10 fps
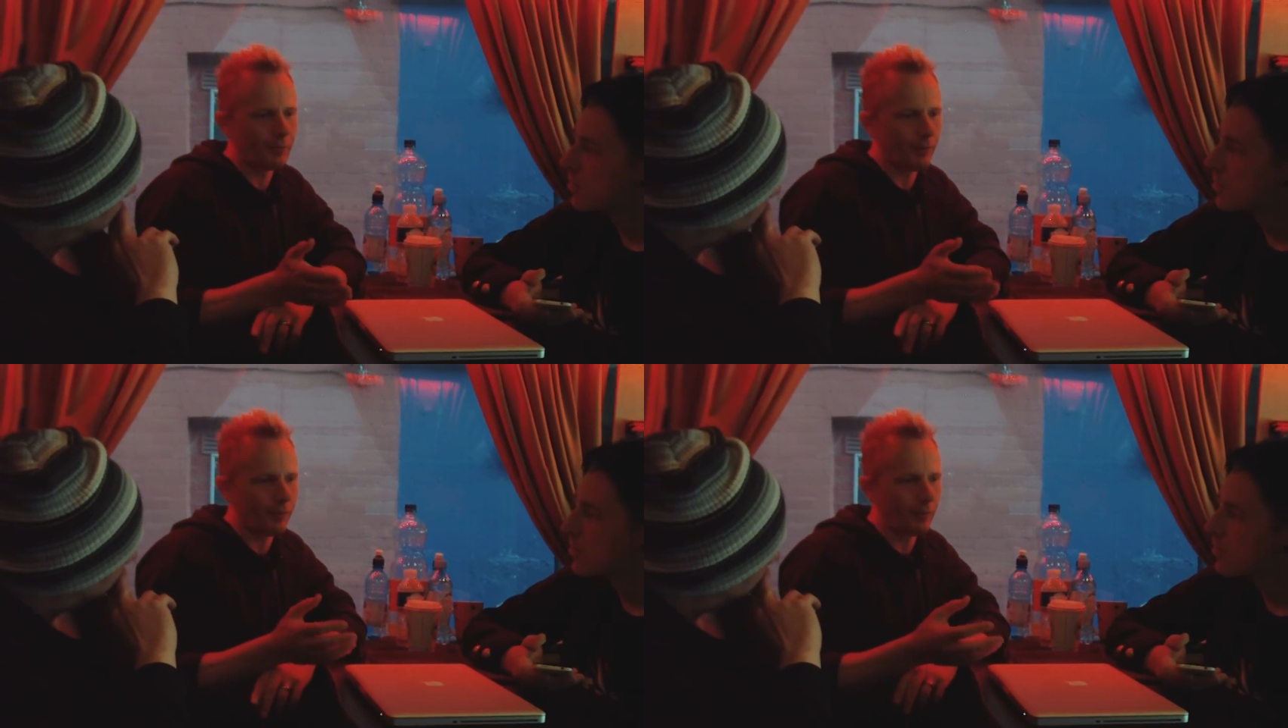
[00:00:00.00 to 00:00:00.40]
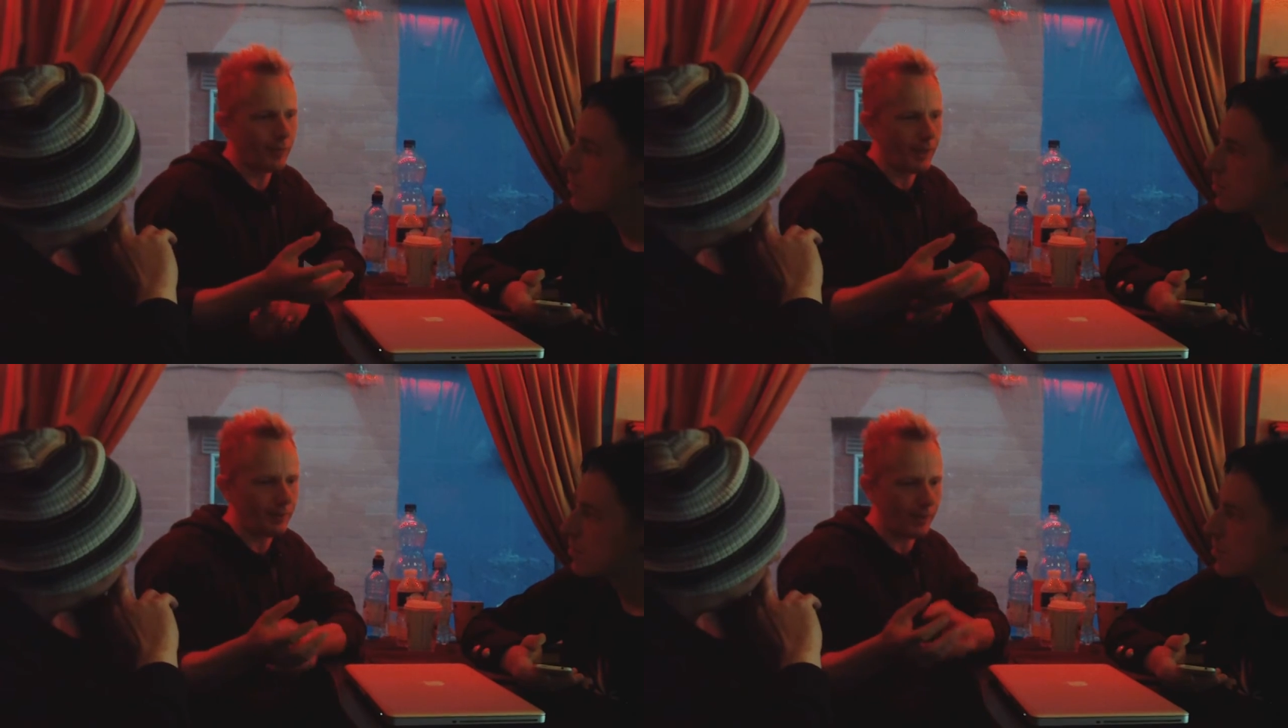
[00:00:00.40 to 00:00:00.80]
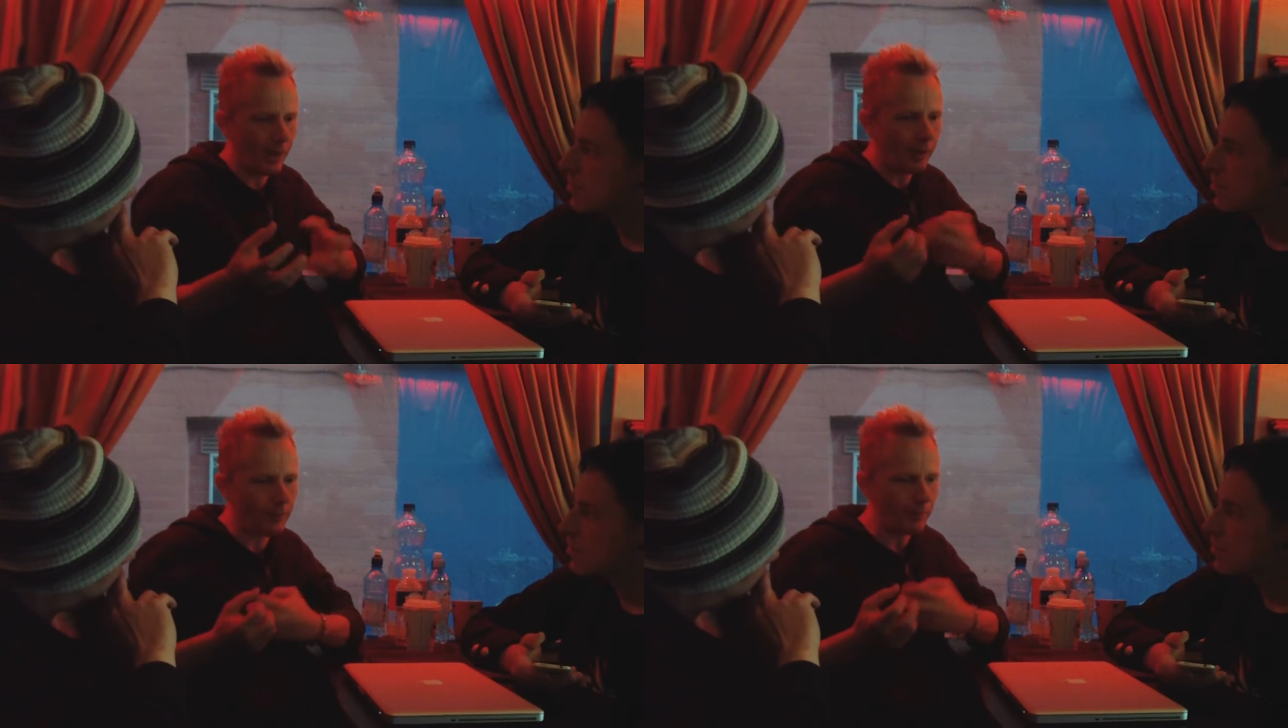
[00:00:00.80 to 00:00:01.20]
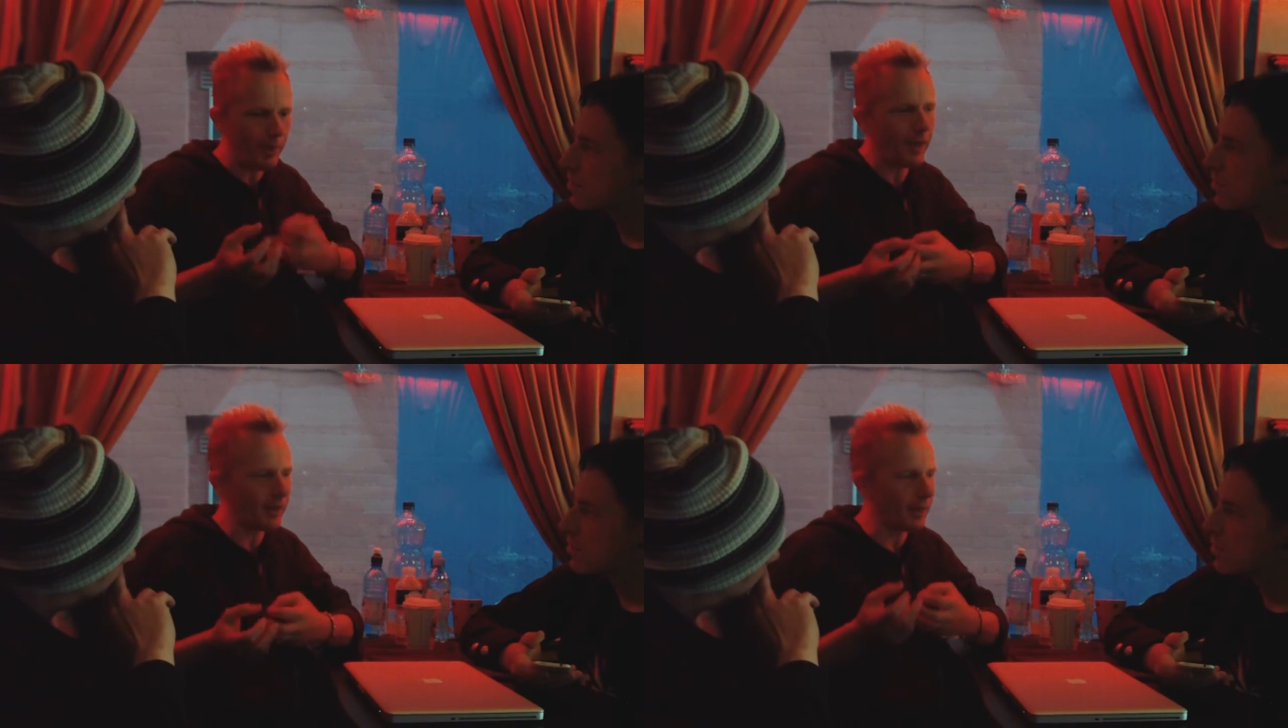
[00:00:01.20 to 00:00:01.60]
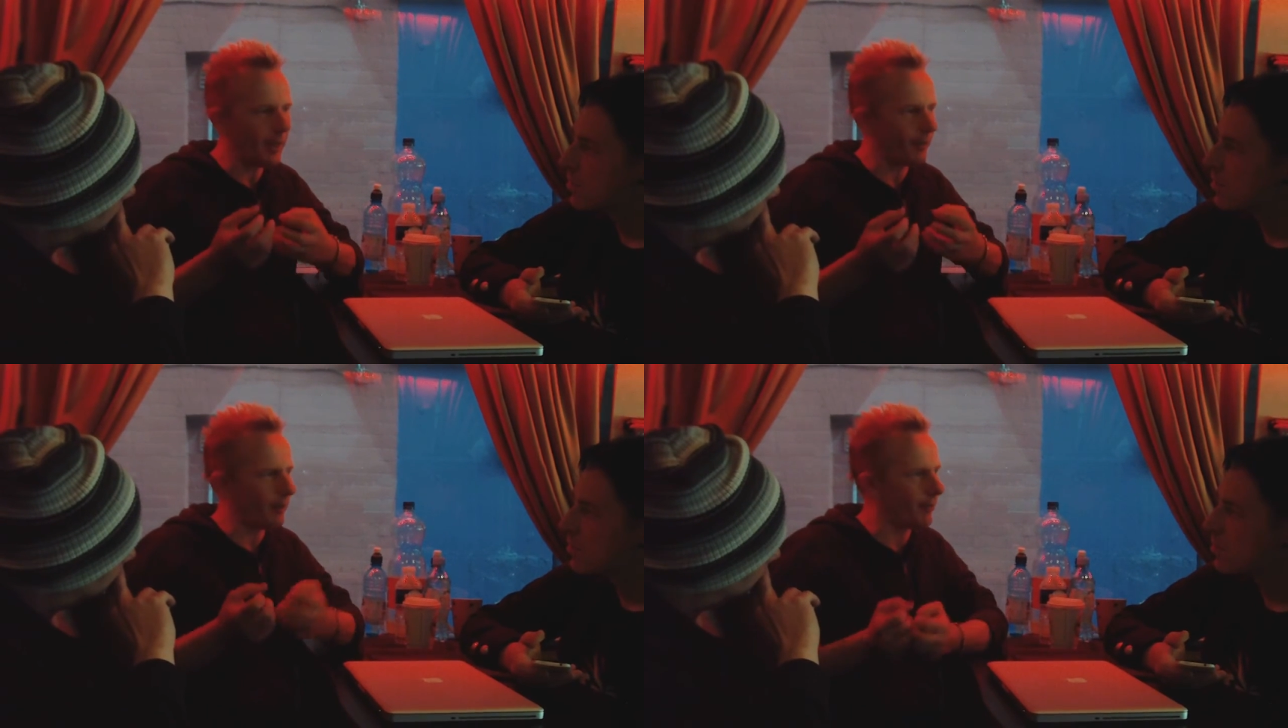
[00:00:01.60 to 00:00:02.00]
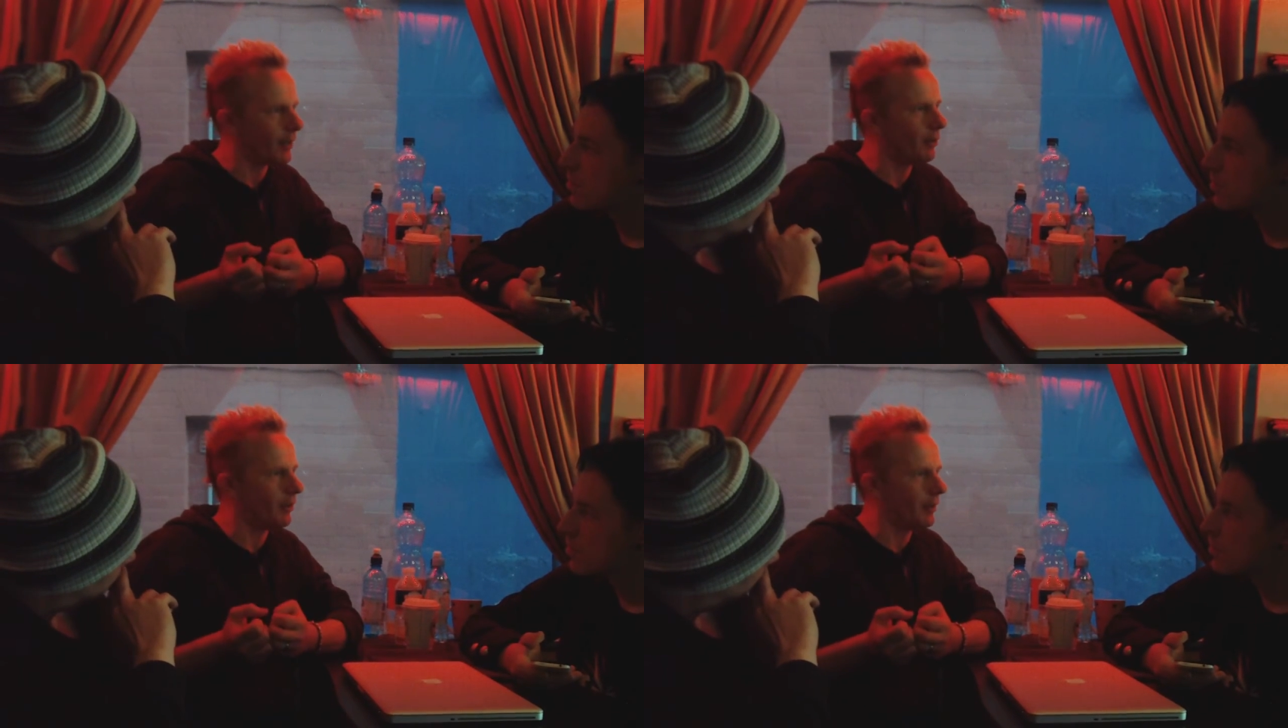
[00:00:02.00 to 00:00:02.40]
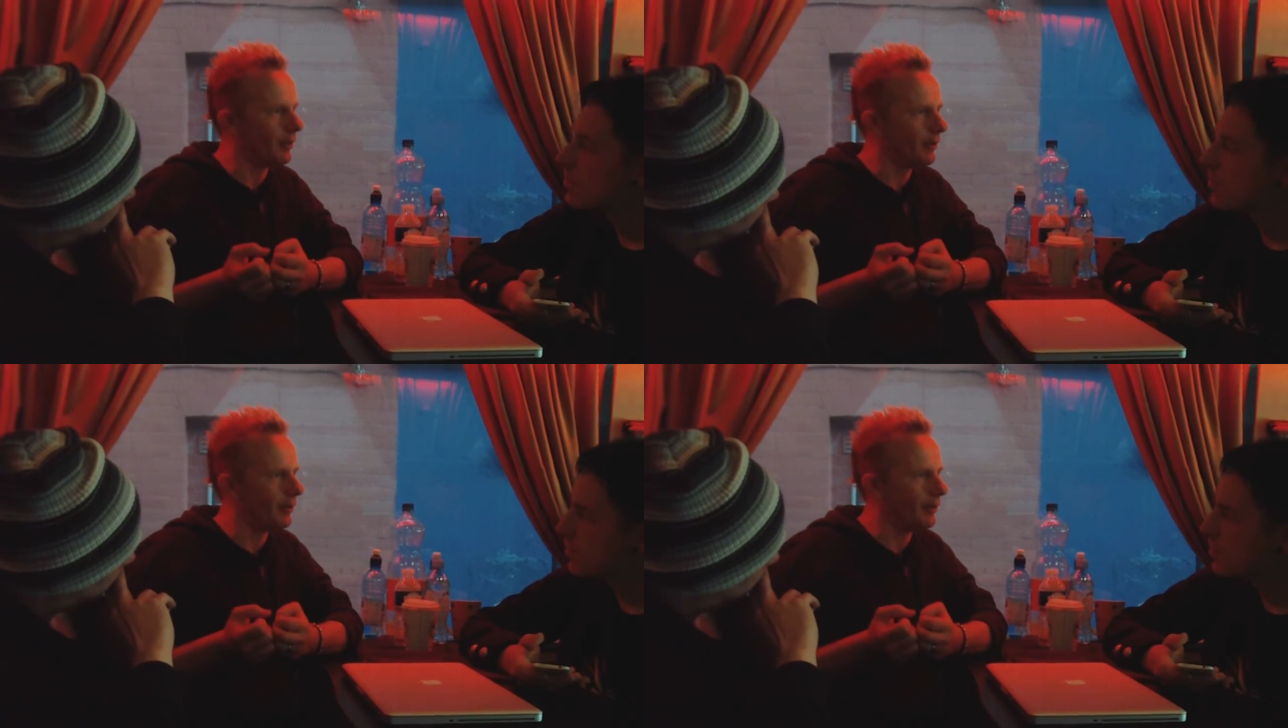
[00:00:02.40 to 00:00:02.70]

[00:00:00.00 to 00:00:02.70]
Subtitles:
we kept the album back, we kept that really quiet.